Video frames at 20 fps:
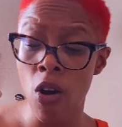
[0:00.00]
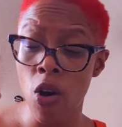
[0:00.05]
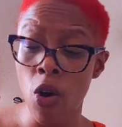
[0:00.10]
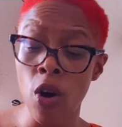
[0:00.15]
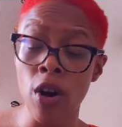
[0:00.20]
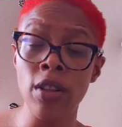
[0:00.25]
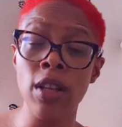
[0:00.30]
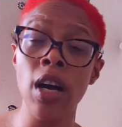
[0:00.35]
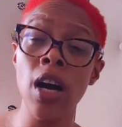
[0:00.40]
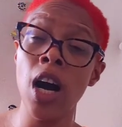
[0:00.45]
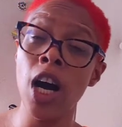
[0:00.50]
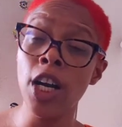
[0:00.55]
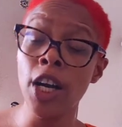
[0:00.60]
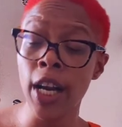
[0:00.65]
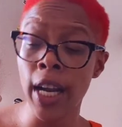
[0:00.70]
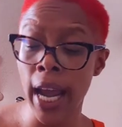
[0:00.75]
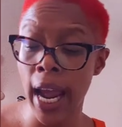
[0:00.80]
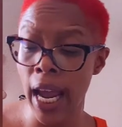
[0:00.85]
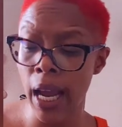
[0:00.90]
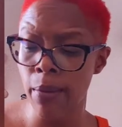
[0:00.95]
or the Hunger
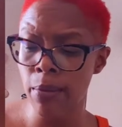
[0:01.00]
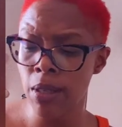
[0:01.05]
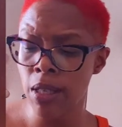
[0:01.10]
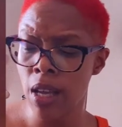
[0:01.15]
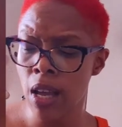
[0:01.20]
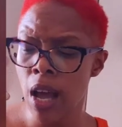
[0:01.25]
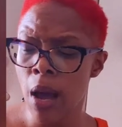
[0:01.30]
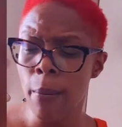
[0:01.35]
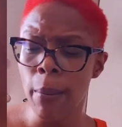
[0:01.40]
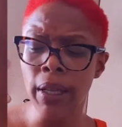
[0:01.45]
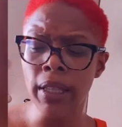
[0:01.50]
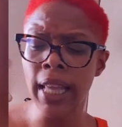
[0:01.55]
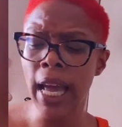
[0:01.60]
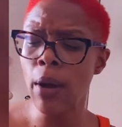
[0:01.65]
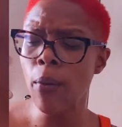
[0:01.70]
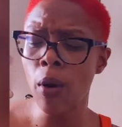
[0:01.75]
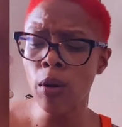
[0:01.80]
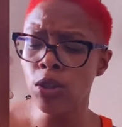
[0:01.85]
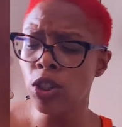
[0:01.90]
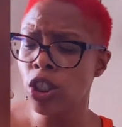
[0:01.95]
Games, but they
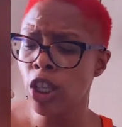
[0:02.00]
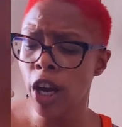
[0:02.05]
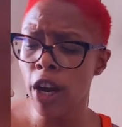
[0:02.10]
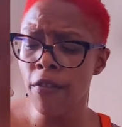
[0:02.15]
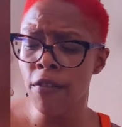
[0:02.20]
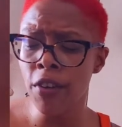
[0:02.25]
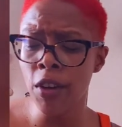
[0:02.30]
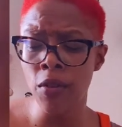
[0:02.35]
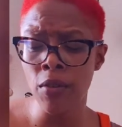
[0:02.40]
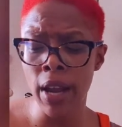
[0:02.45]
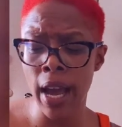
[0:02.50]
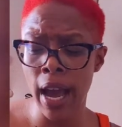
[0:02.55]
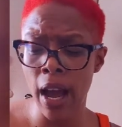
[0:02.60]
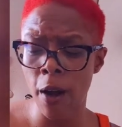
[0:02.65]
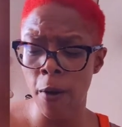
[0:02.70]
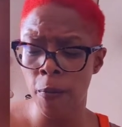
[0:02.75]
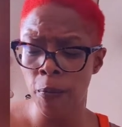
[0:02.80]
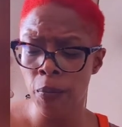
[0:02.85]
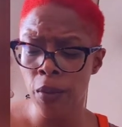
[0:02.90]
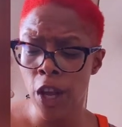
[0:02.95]
won't serve you now.